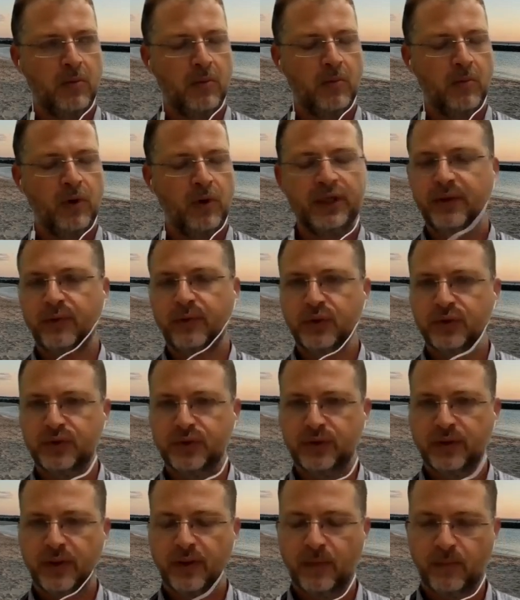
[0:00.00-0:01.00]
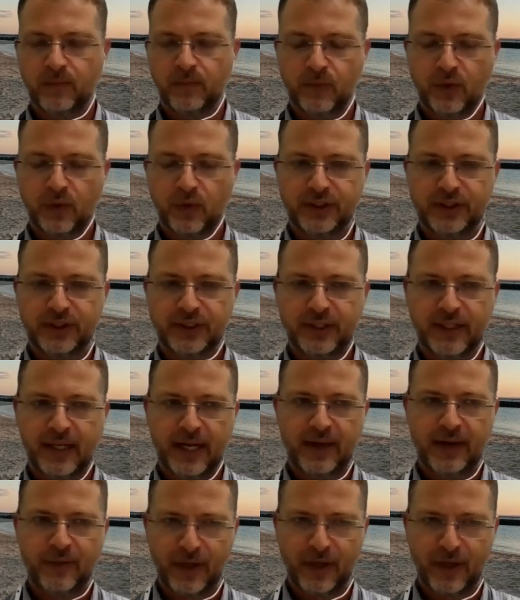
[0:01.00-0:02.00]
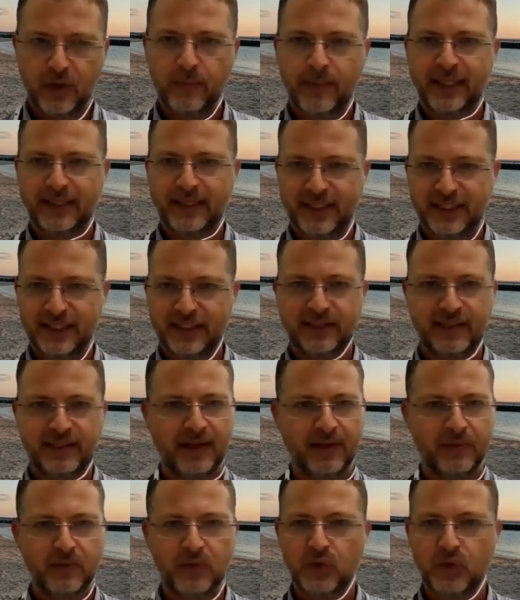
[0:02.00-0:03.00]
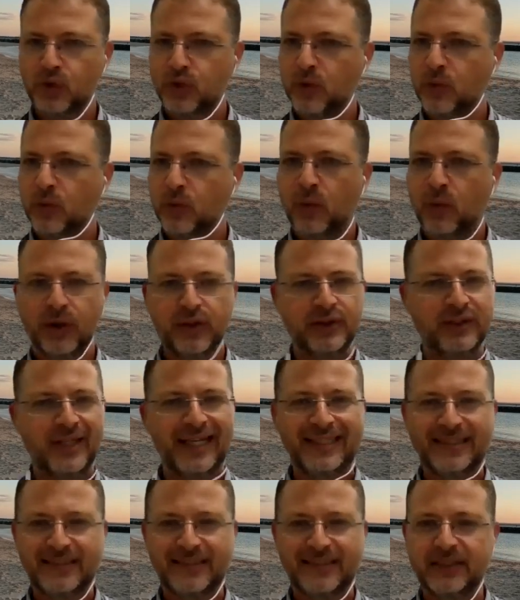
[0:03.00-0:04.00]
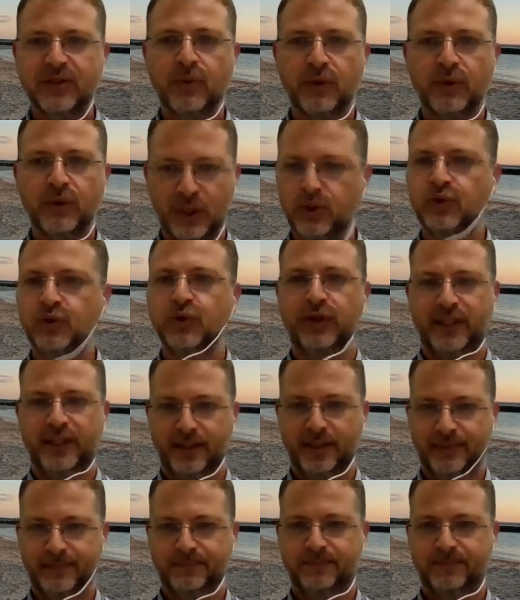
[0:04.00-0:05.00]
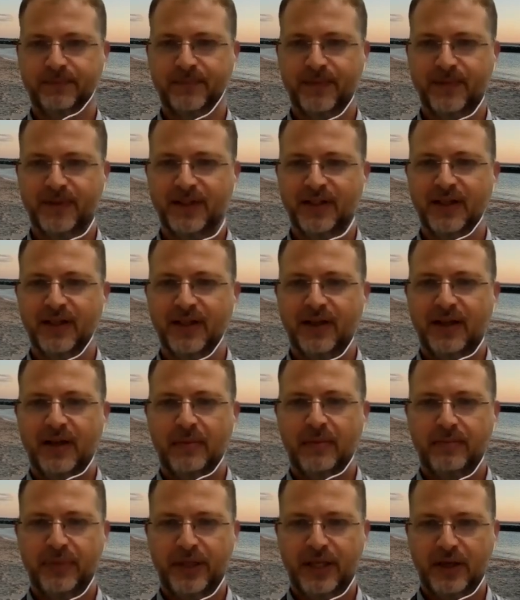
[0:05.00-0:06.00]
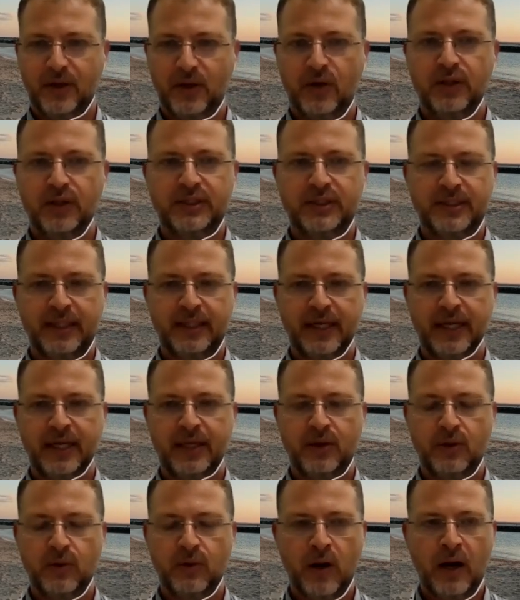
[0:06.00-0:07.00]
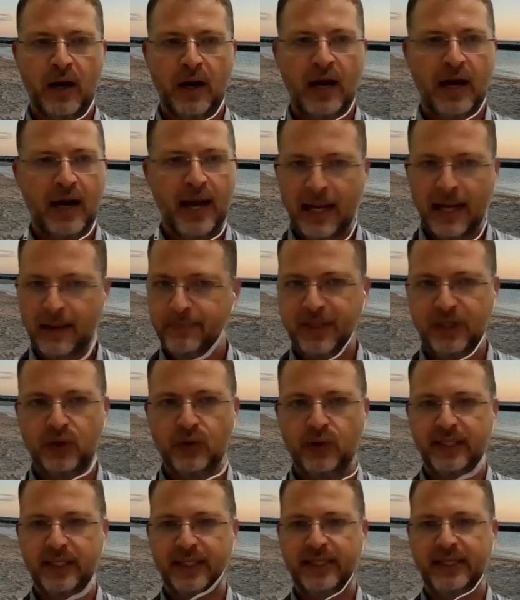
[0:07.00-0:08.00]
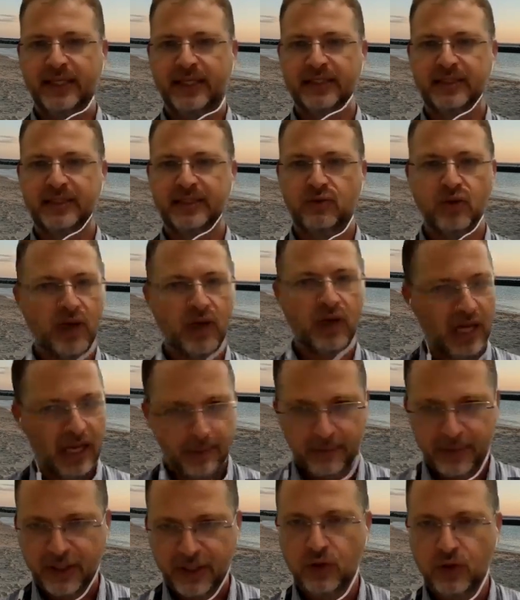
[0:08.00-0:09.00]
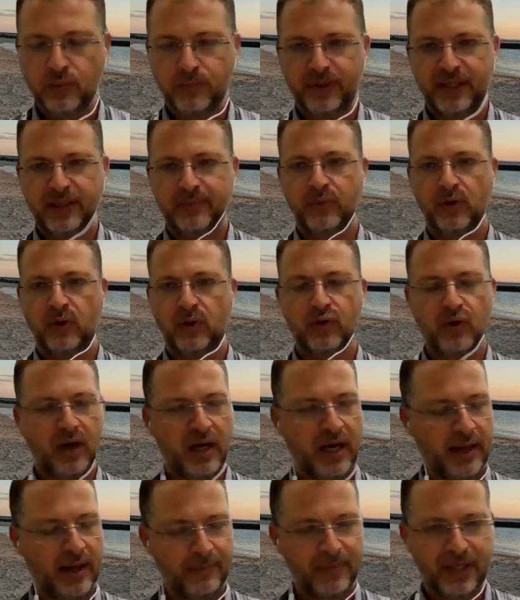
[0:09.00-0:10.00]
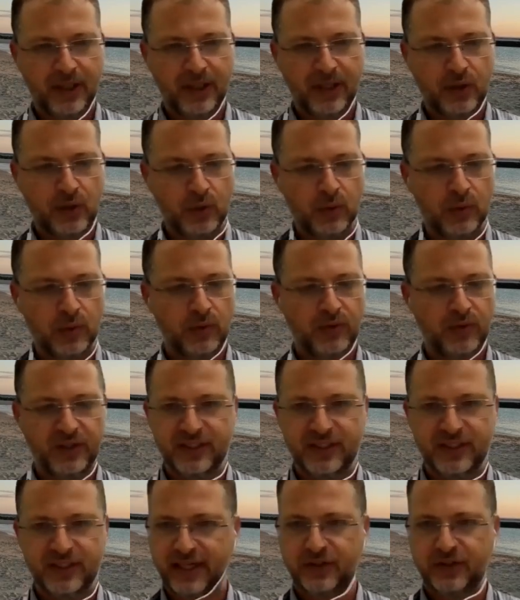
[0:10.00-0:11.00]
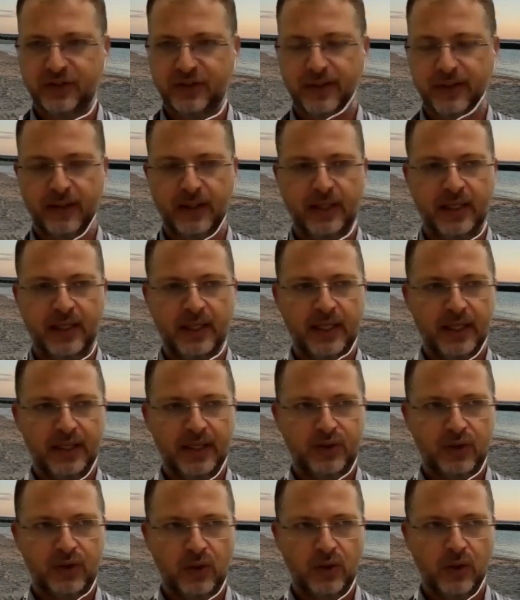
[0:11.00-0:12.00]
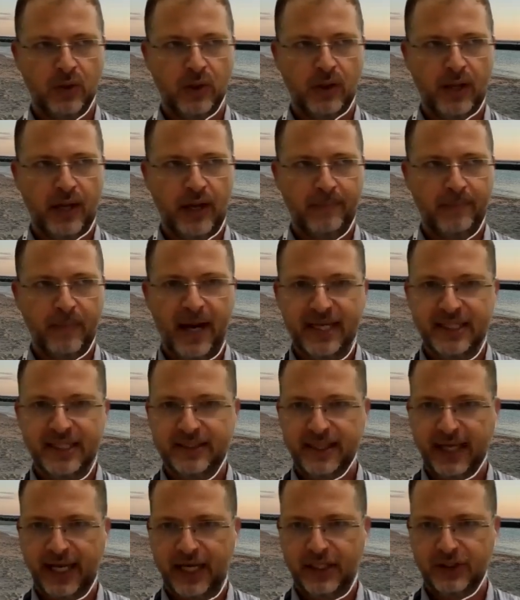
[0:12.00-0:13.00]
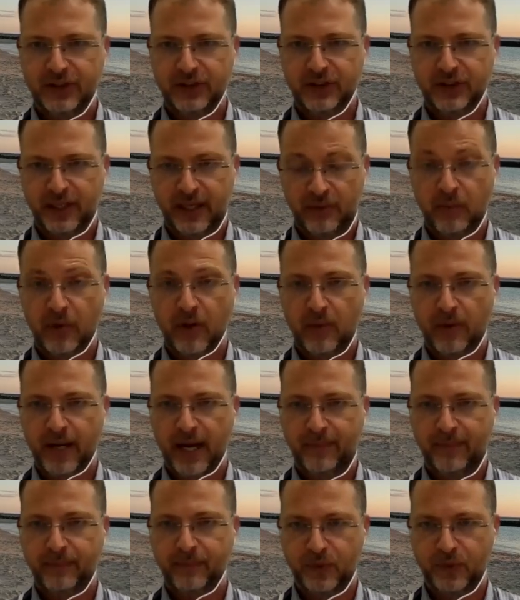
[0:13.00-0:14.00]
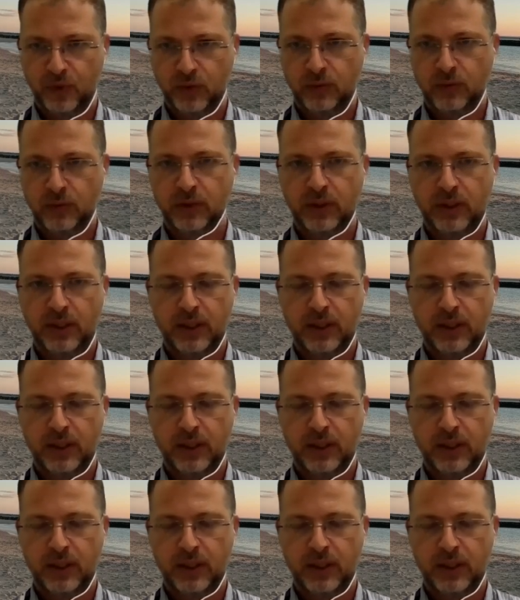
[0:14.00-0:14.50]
what I recommend is that you do exactly what they're doing, because you are helping new ideas, you are helping new people, you are helping new researcher. So at my stage and where we're up to,